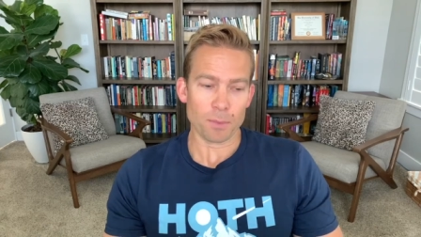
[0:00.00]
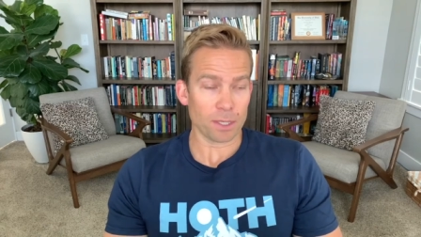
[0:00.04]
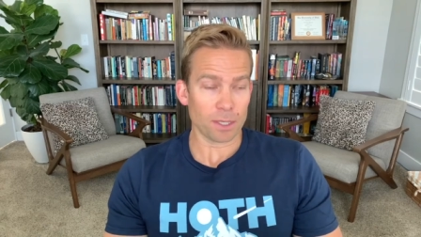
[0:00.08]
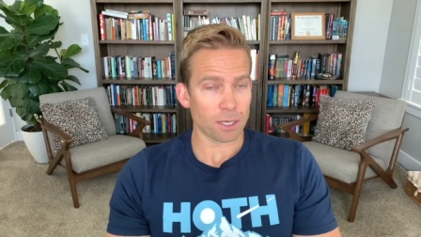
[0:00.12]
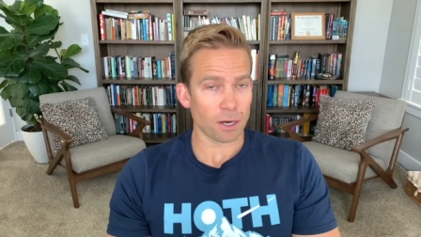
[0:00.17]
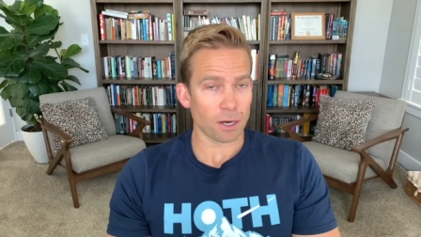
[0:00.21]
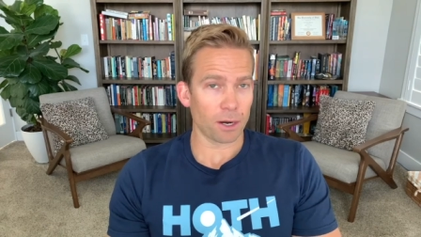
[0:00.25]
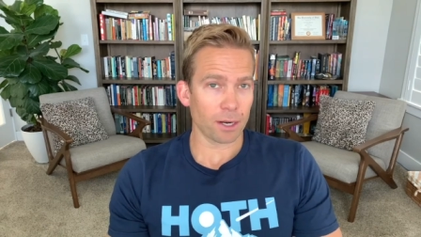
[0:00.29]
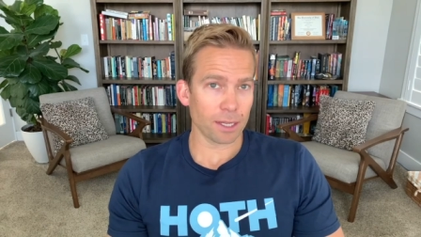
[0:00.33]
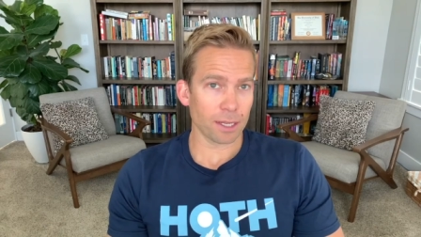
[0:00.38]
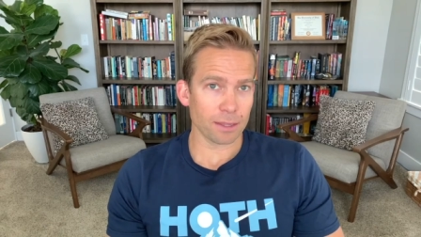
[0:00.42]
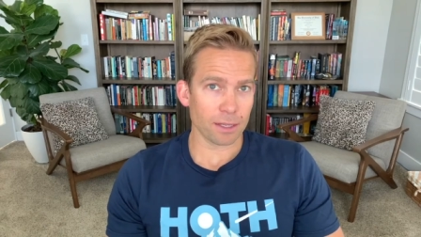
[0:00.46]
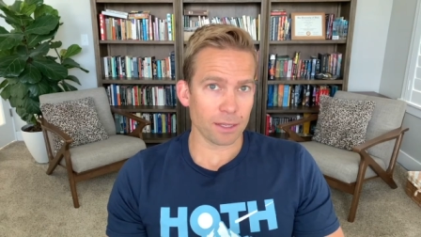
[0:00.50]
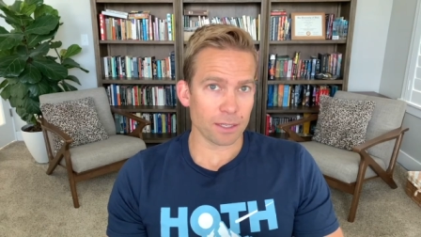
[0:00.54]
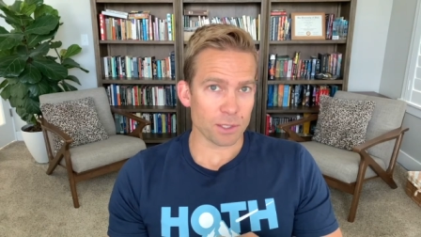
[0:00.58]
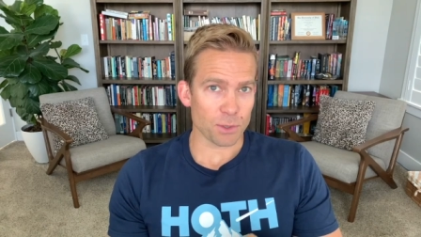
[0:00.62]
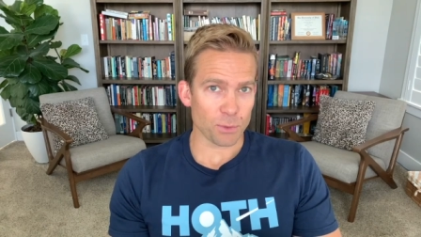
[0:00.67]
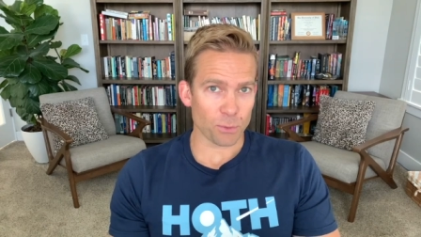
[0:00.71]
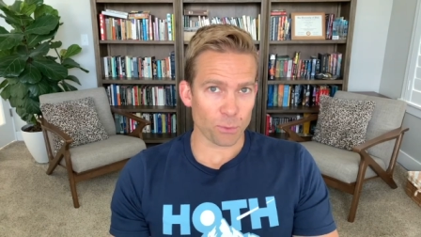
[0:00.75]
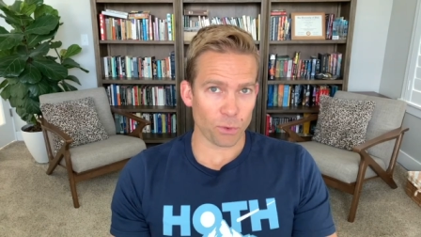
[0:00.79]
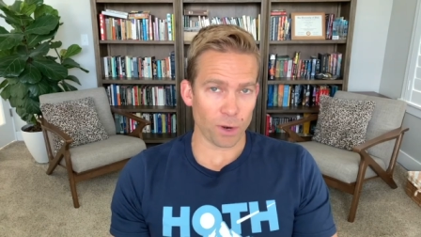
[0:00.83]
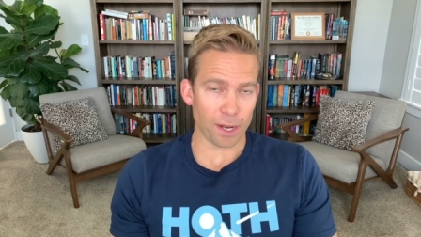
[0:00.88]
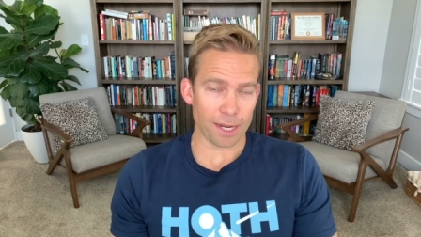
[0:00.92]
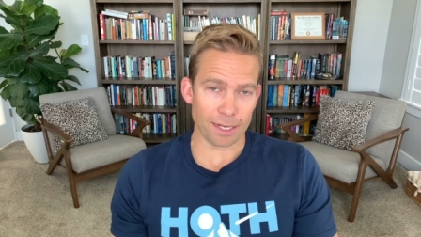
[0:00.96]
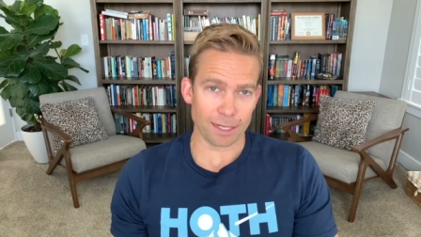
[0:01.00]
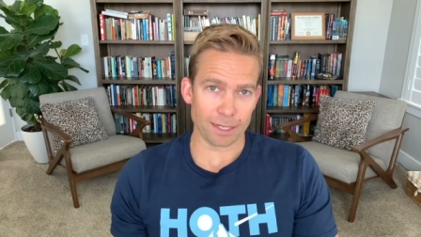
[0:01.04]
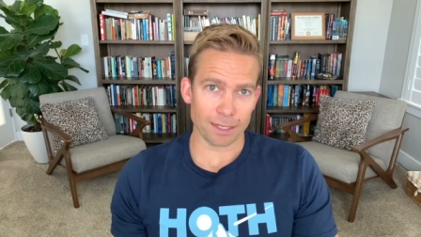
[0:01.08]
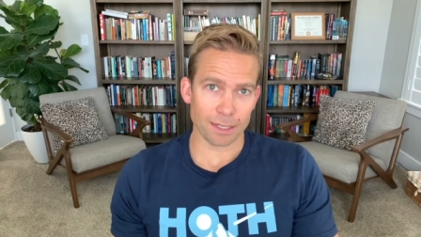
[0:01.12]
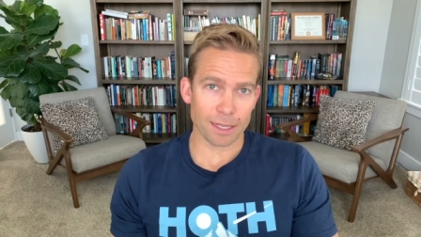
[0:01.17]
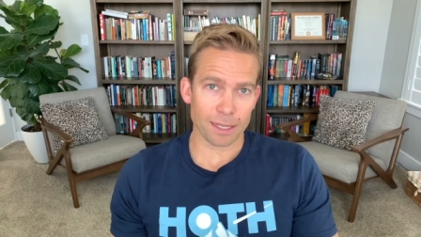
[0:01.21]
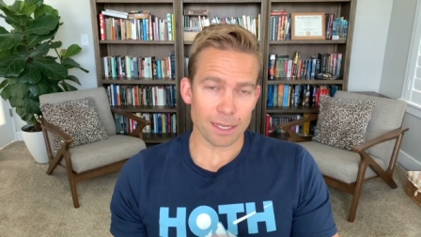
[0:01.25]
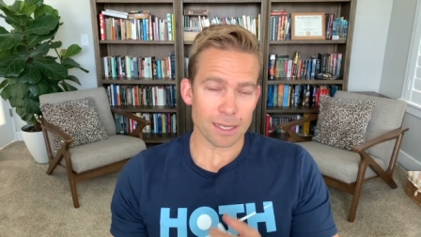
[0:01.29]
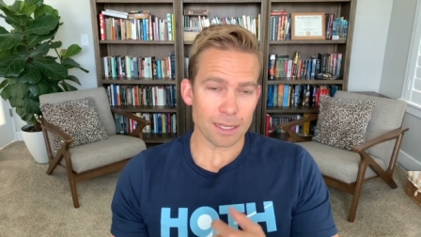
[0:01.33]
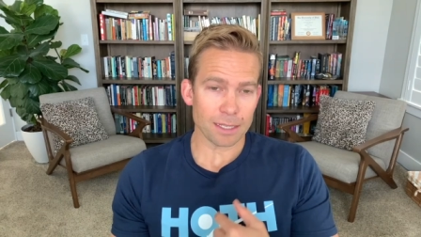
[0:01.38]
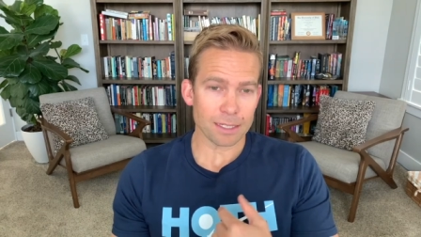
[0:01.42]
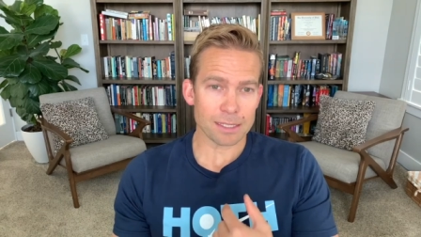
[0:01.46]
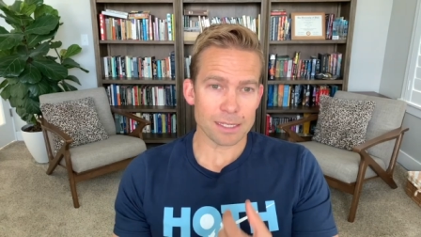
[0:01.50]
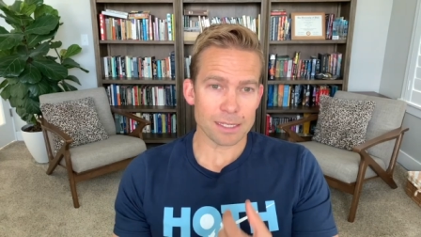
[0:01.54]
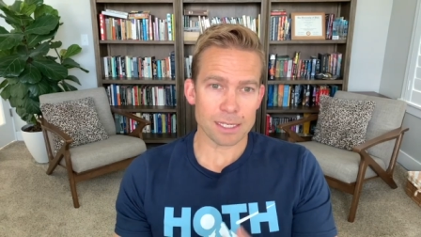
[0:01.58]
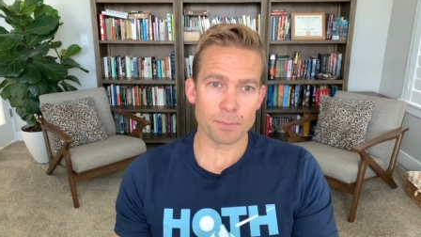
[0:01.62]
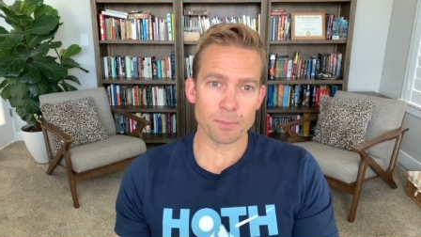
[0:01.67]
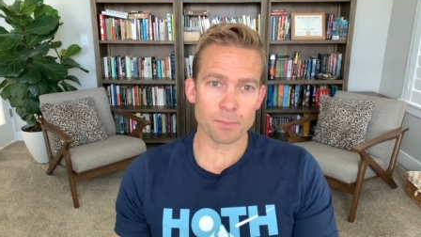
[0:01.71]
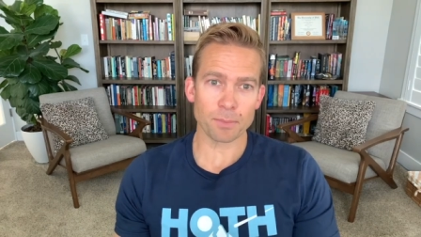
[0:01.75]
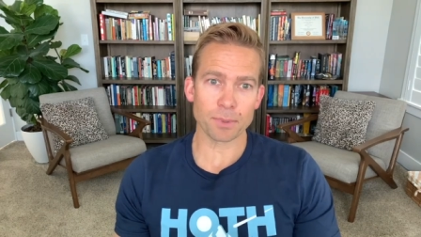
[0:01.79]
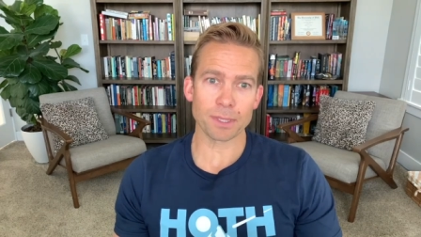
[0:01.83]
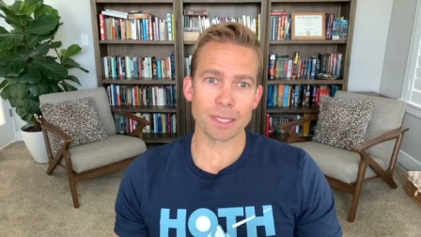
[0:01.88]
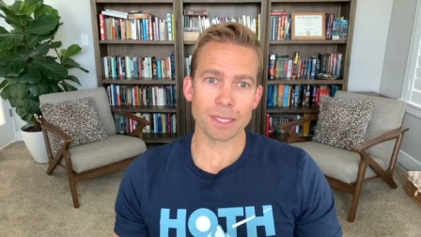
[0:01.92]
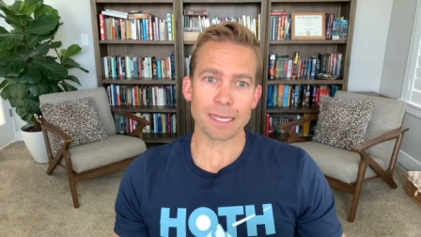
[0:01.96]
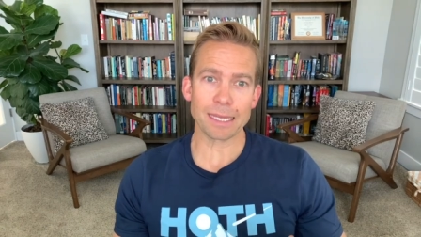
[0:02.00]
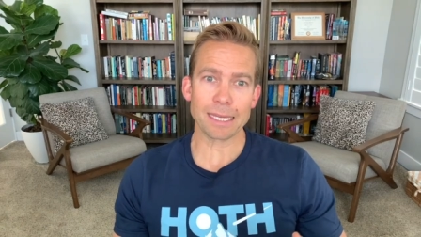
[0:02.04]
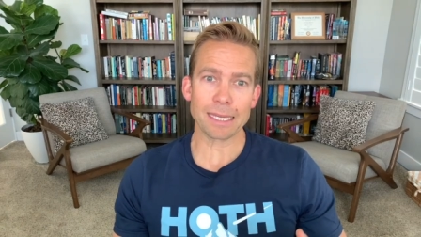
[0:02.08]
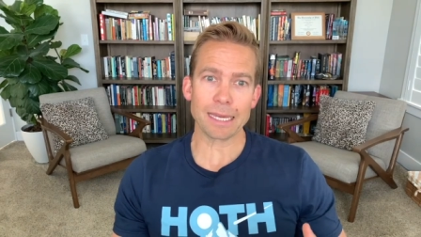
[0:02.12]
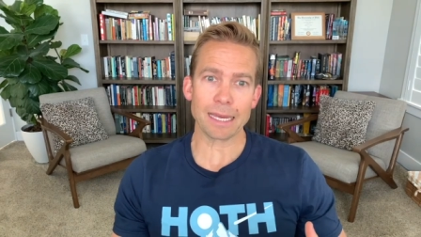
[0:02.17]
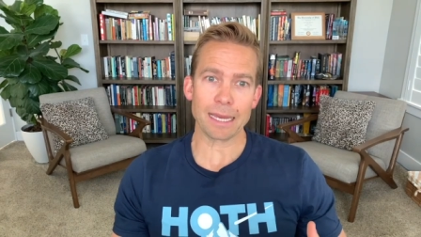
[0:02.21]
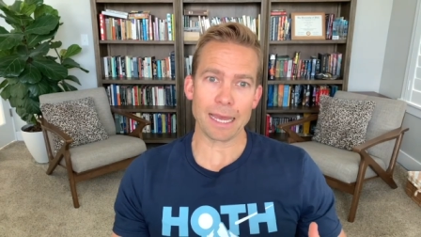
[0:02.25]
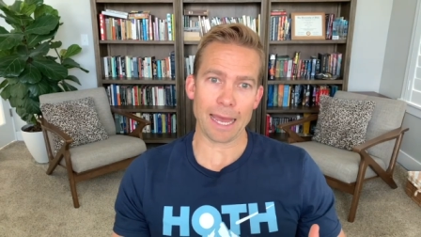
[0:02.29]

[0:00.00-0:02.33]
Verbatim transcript: A target that is frightened simply